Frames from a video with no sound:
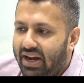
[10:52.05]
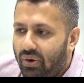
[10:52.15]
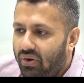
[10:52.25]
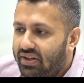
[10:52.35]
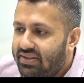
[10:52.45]

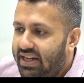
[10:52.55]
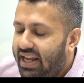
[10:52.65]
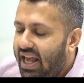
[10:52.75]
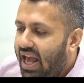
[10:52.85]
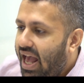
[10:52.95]
and
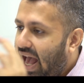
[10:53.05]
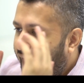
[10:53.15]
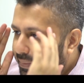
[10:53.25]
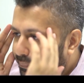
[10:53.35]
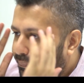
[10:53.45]
honestly,
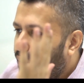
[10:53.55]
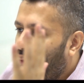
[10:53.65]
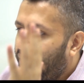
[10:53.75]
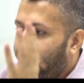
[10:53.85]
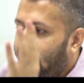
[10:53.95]
I'm
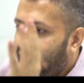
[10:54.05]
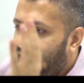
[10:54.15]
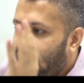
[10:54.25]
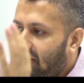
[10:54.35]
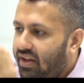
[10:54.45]
blown away
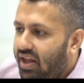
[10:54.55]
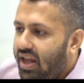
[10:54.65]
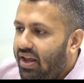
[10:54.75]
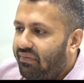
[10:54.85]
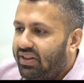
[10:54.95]

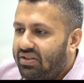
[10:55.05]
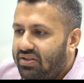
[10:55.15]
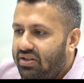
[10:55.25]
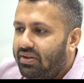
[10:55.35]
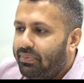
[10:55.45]
with the
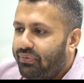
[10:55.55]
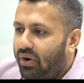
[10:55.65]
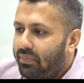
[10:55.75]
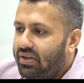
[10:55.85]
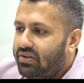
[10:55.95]
sheer
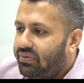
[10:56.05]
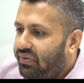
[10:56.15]
performance,